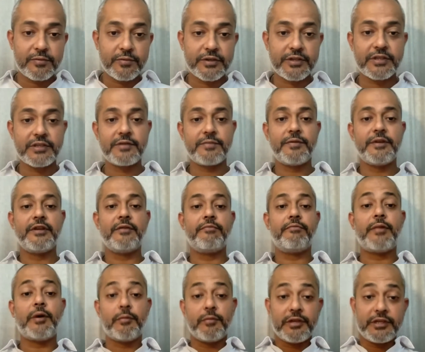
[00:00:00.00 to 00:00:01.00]
which has been
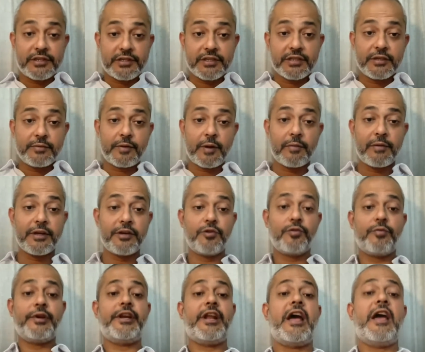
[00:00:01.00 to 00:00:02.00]
published in the public domain.